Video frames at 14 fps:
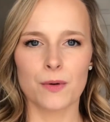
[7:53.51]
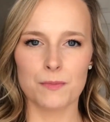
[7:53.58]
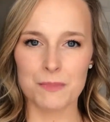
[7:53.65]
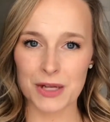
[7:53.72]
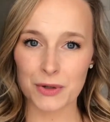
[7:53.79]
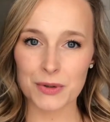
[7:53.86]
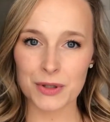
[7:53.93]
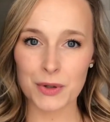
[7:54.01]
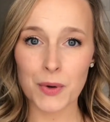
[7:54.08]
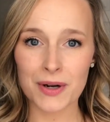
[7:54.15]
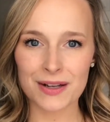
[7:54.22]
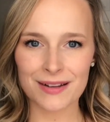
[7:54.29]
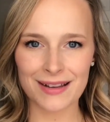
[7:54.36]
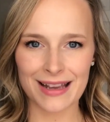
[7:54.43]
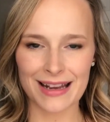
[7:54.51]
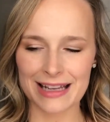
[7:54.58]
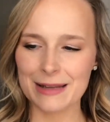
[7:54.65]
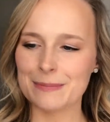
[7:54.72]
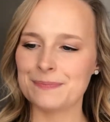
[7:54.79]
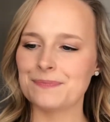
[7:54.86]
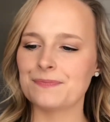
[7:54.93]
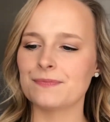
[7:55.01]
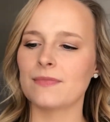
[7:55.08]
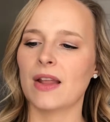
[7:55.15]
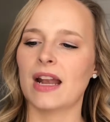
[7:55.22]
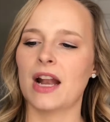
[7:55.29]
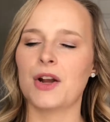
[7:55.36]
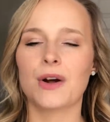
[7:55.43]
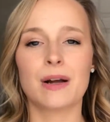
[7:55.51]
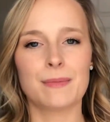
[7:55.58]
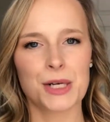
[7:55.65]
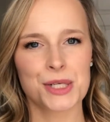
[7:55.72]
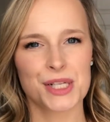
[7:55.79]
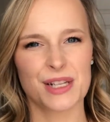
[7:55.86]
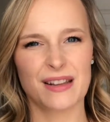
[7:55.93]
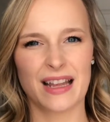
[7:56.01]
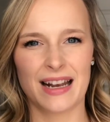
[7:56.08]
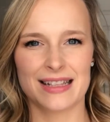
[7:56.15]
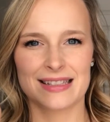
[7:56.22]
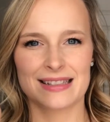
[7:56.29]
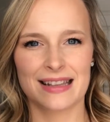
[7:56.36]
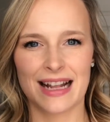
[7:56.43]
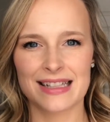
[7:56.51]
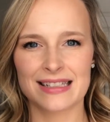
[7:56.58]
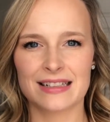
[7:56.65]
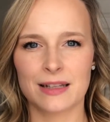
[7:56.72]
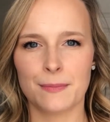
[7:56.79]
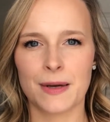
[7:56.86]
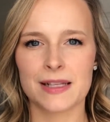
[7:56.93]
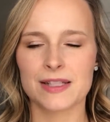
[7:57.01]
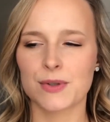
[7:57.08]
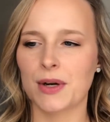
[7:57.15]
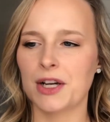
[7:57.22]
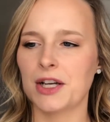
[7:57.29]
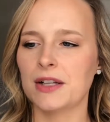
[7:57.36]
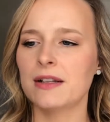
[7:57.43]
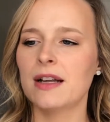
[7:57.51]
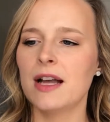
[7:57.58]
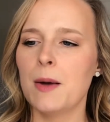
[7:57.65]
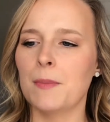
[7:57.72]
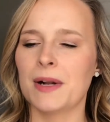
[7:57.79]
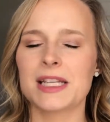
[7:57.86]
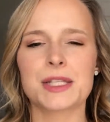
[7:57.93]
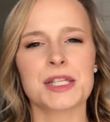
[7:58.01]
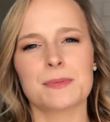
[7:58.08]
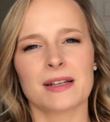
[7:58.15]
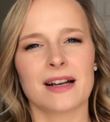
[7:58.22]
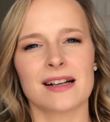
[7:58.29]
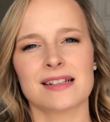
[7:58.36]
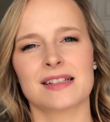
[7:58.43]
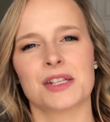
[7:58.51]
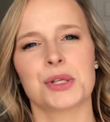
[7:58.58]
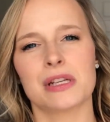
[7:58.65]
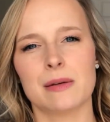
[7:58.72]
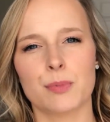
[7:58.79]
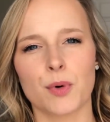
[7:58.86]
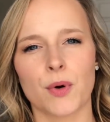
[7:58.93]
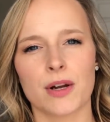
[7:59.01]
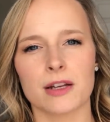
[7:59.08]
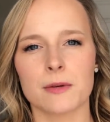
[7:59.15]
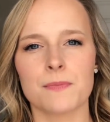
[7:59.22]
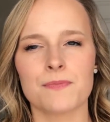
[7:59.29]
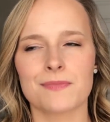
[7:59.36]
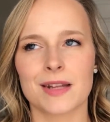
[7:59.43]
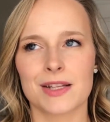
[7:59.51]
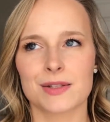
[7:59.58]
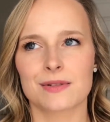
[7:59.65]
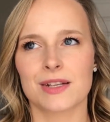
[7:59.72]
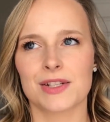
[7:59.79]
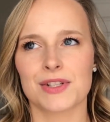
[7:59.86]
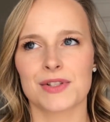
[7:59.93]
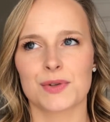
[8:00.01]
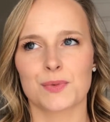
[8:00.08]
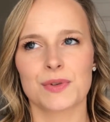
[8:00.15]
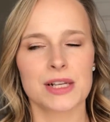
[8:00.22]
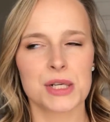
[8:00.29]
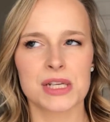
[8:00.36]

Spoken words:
mineral oil in it. And I know I mentioned that that's not the best oil, but it's just because it's a cheap oil. It's just a really